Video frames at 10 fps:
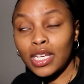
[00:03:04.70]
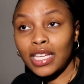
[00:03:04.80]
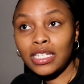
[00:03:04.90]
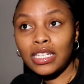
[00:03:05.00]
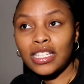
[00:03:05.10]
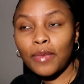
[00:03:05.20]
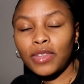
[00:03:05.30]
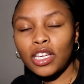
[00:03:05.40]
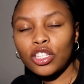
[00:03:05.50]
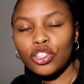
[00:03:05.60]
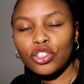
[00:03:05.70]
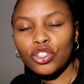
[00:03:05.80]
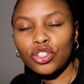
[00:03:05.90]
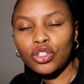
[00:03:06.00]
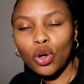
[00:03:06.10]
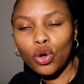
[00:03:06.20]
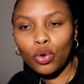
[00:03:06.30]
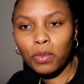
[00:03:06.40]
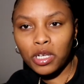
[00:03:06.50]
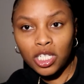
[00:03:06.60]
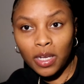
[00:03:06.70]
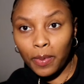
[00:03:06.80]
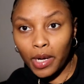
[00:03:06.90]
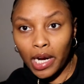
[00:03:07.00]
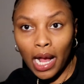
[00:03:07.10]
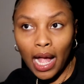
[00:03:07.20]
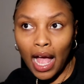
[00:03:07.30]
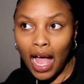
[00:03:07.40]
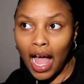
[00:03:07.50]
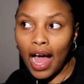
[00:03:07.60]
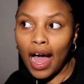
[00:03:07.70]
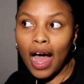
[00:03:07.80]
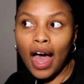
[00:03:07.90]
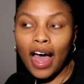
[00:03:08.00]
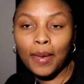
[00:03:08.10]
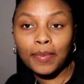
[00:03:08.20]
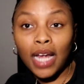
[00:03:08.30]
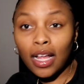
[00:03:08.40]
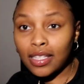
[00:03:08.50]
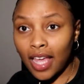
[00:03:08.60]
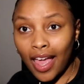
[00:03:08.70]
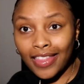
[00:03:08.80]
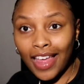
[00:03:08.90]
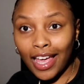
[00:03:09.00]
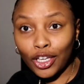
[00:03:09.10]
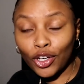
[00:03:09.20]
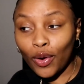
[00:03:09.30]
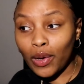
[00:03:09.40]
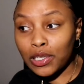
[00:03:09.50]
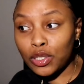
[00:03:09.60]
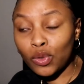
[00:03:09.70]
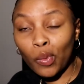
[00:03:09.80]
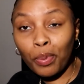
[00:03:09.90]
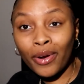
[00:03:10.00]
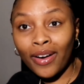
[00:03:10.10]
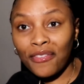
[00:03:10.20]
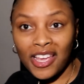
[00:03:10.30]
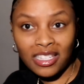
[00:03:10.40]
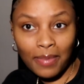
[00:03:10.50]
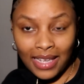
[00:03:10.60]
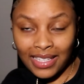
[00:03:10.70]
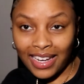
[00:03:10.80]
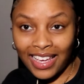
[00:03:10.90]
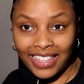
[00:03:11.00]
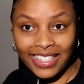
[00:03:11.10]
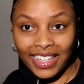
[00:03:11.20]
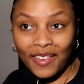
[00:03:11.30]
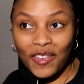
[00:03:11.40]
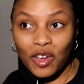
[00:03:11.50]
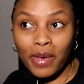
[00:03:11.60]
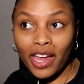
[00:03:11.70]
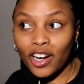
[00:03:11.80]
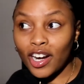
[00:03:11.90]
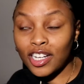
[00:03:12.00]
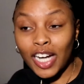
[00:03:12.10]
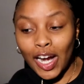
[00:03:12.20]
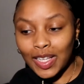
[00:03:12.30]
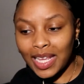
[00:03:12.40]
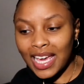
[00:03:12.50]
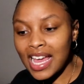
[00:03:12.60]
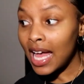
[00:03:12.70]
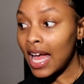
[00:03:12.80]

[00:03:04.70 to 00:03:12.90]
into something so much deeper. I'm not saying that you're going to put on a face mask and instantly feel better internally.